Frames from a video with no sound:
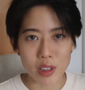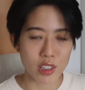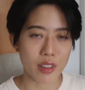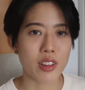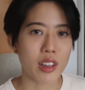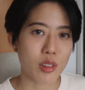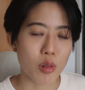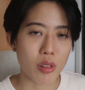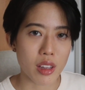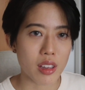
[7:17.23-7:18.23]
I feel like the whole
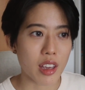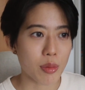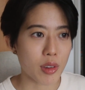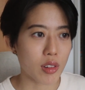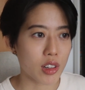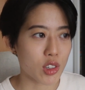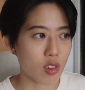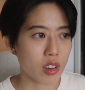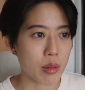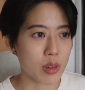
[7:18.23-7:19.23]
thing gave me a really strong
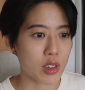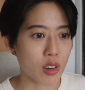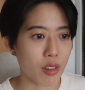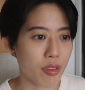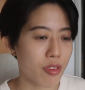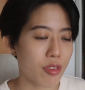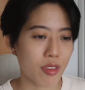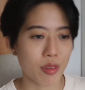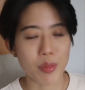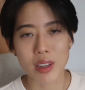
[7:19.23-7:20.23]
image of
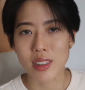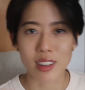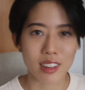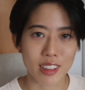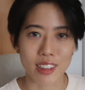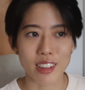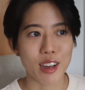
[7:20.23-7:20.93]
basically